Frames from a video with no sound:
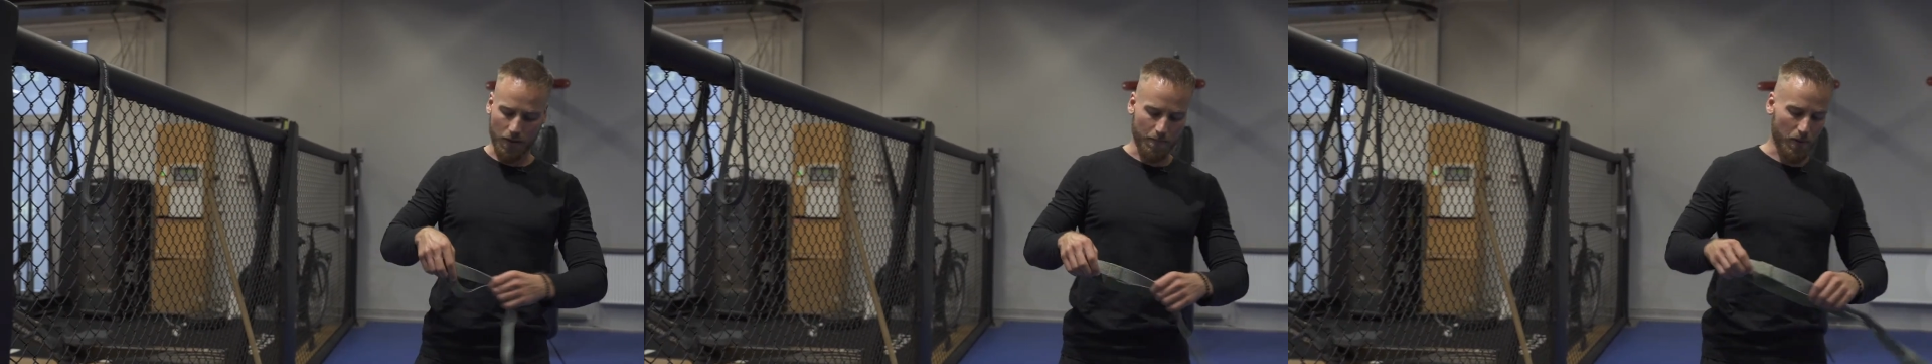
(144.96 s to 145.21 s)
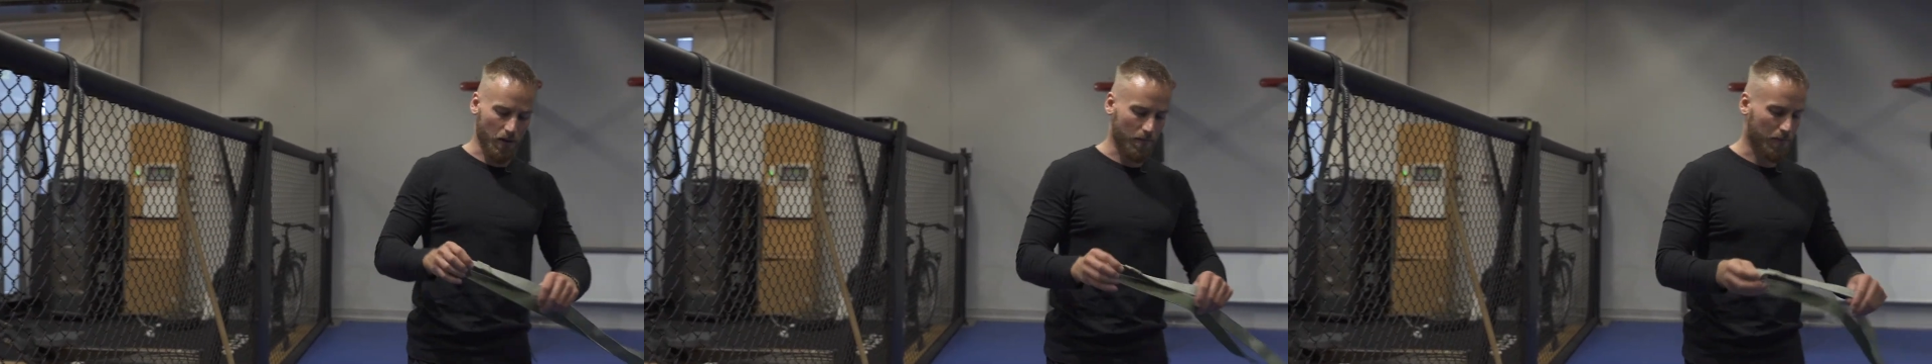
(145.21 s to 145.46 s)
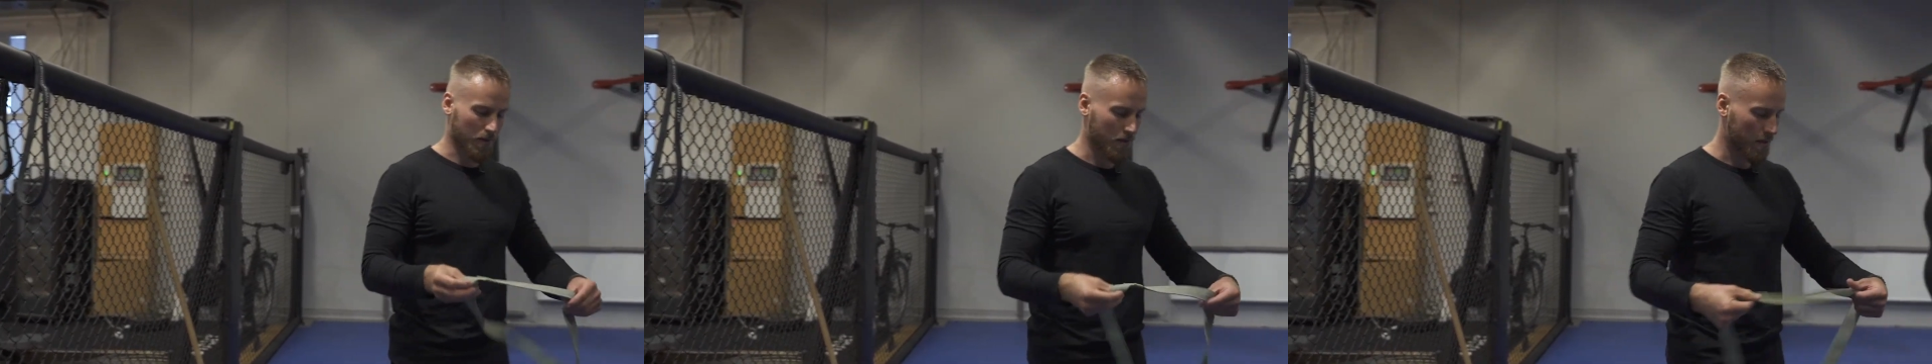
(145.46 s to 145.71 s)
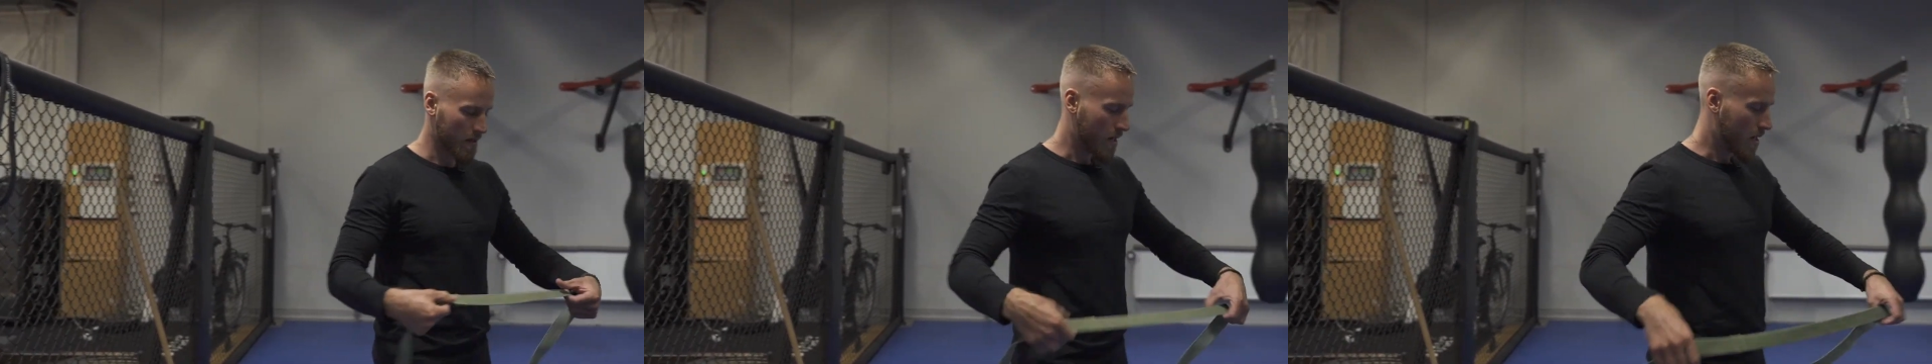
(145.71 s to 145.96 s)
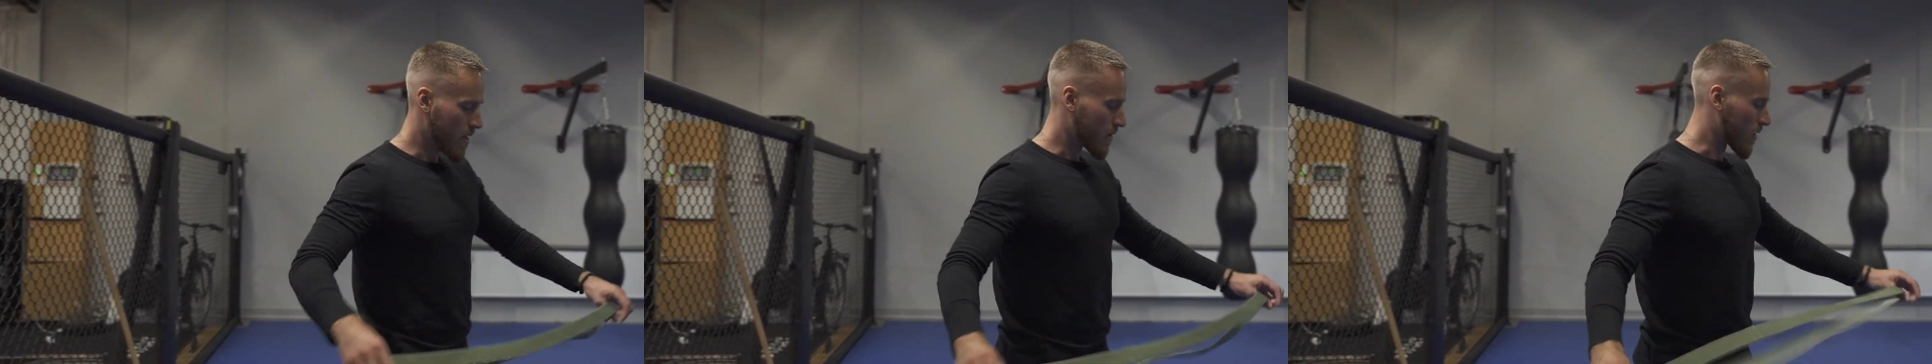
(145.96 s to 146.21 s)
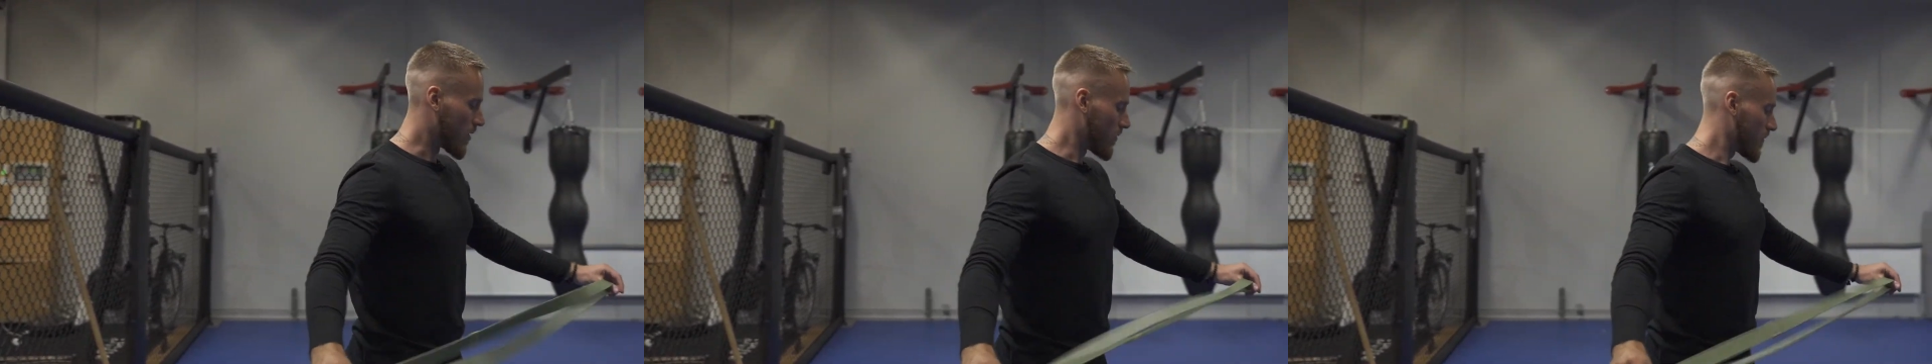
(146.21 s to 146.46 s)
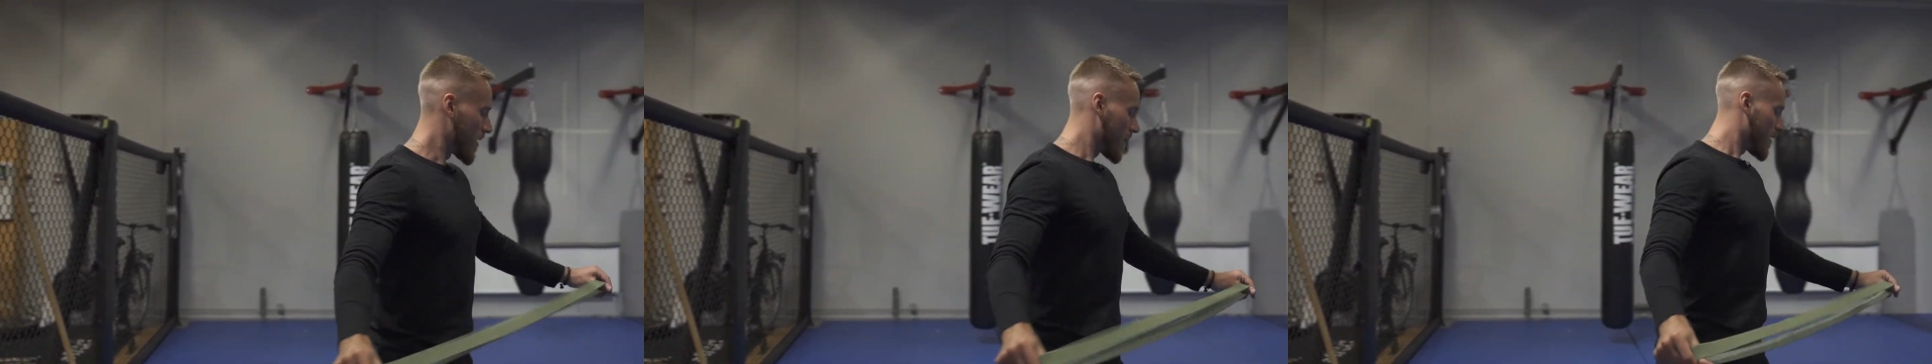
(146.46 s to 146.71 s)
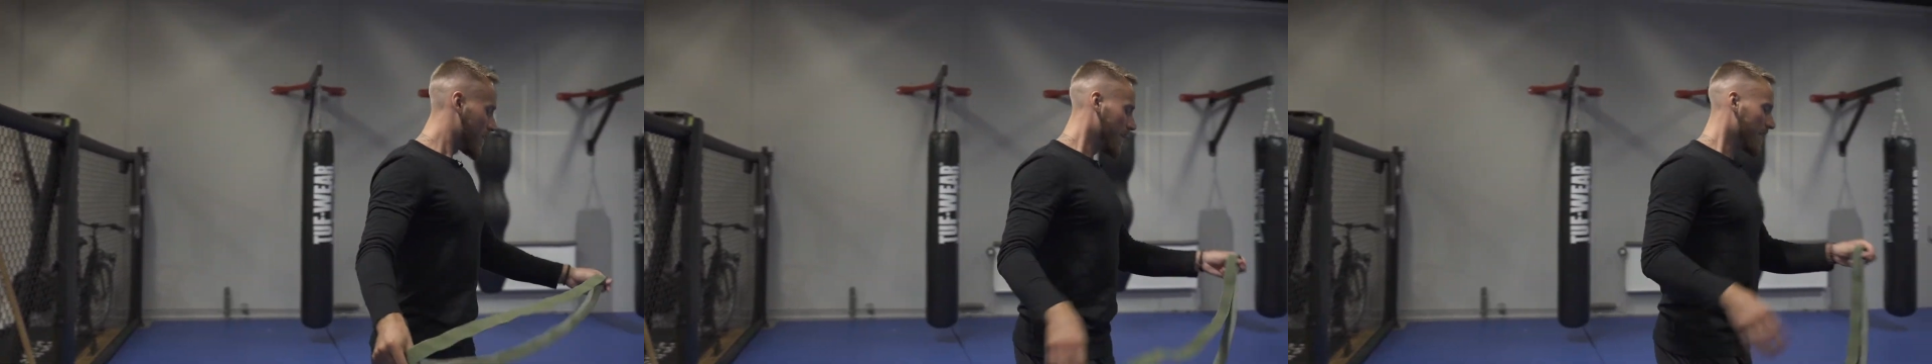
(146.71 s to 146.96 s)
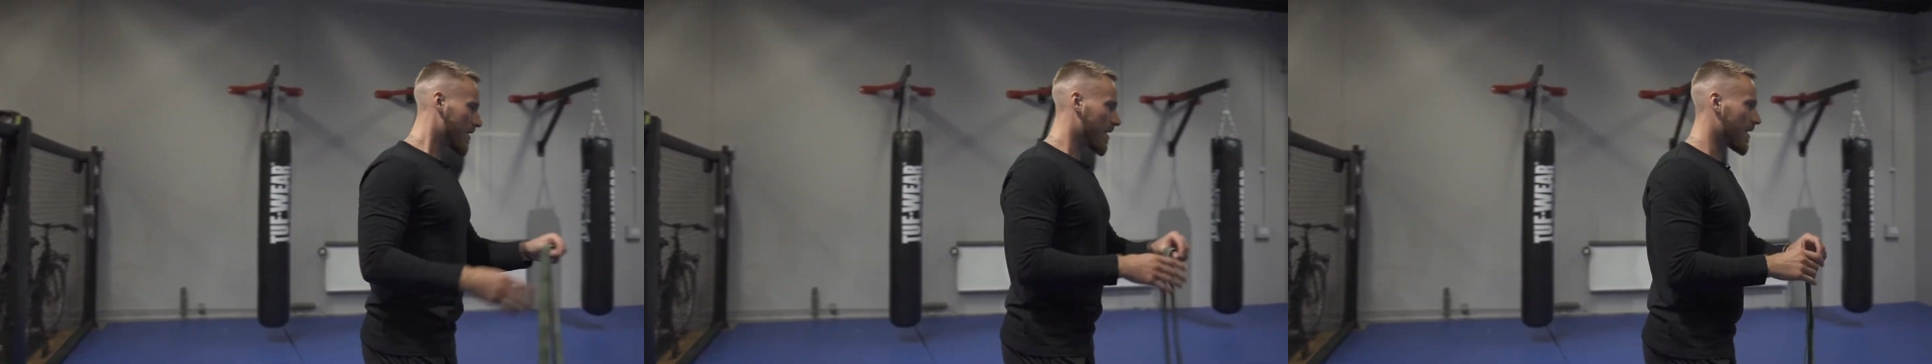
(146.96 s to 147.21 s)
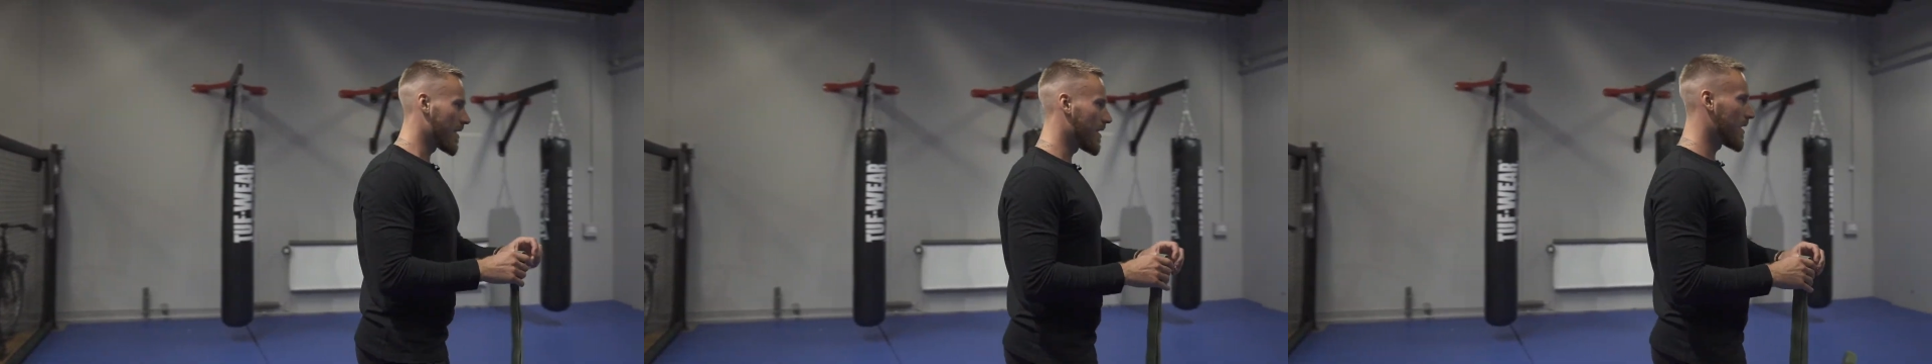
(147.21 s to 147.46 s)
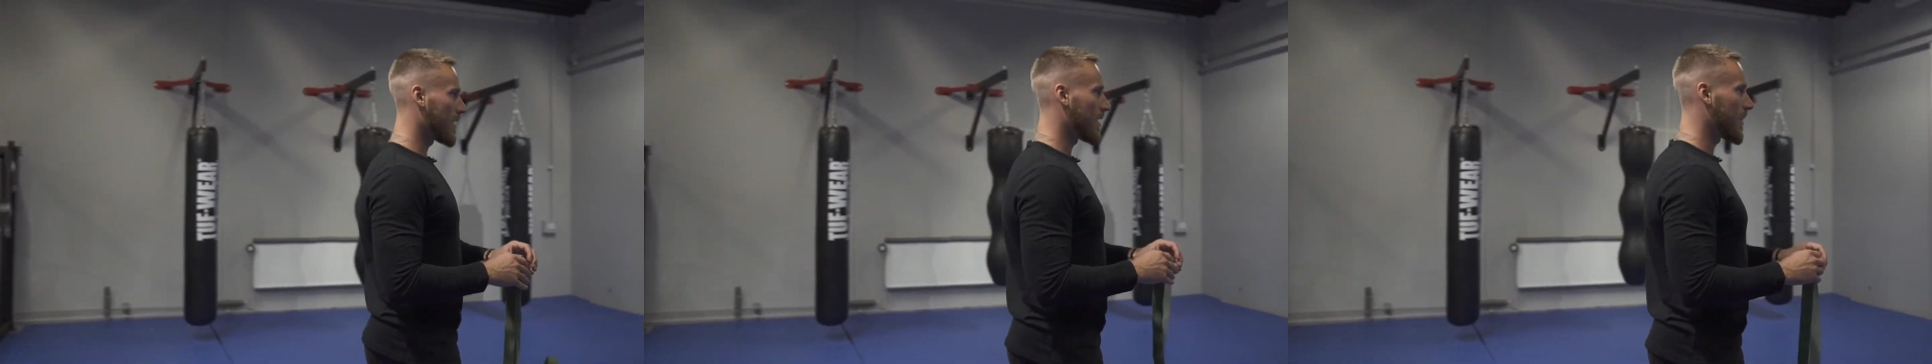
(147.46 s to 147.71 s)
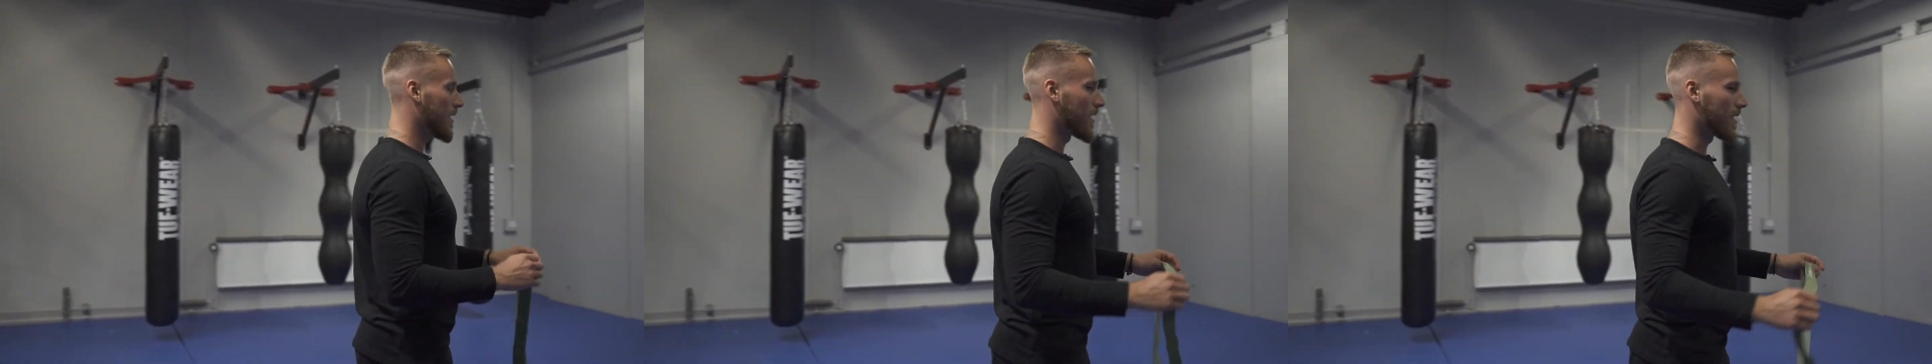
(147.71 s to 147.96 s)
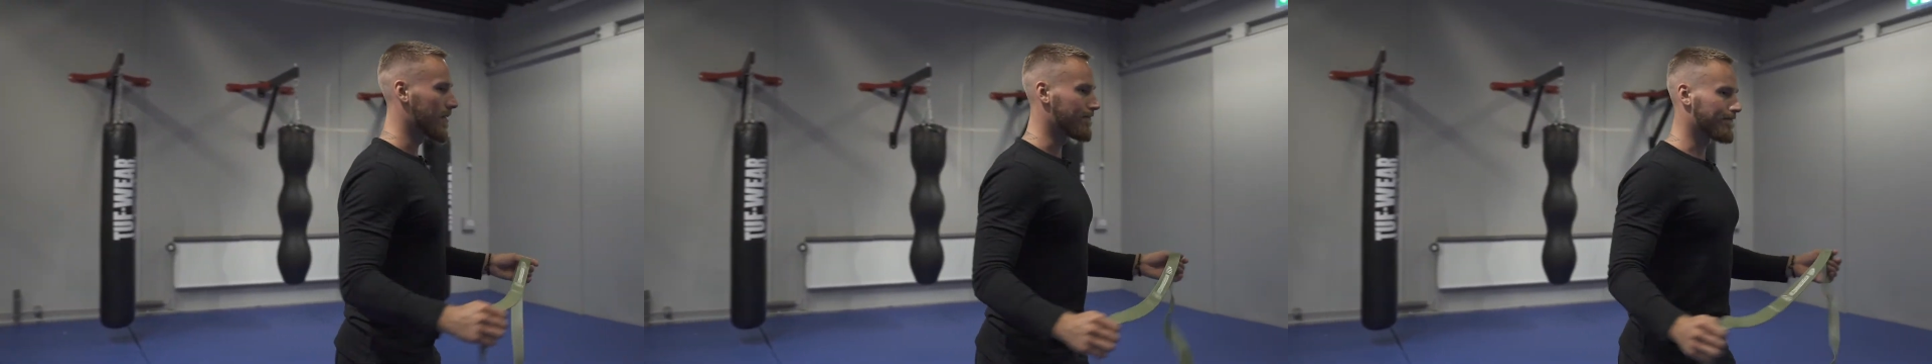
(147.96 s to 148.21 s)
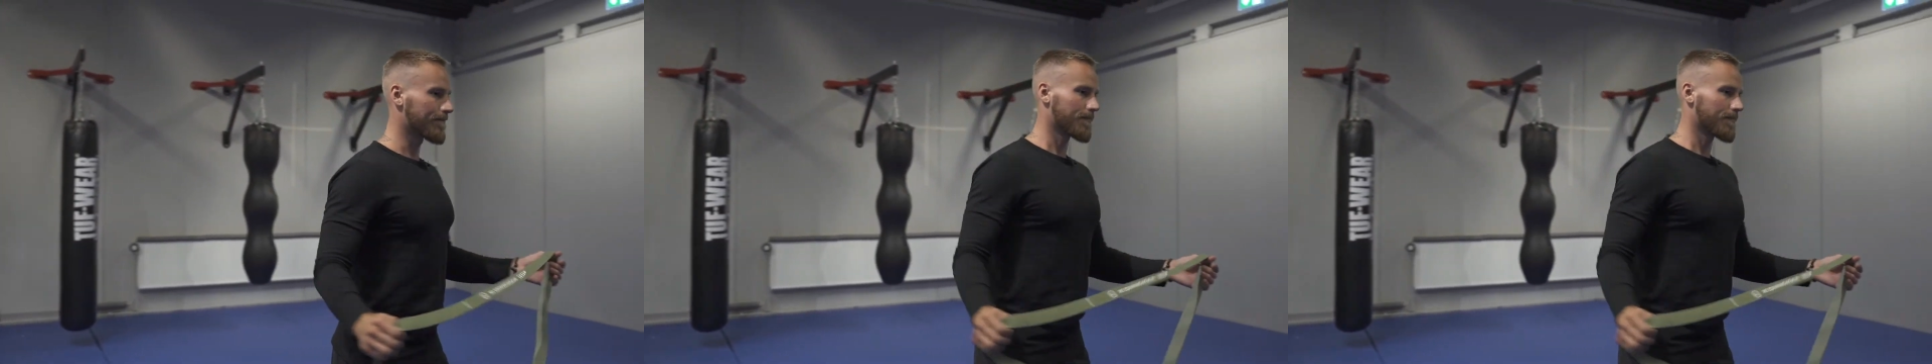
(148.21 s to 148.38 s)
the purpose. So these are,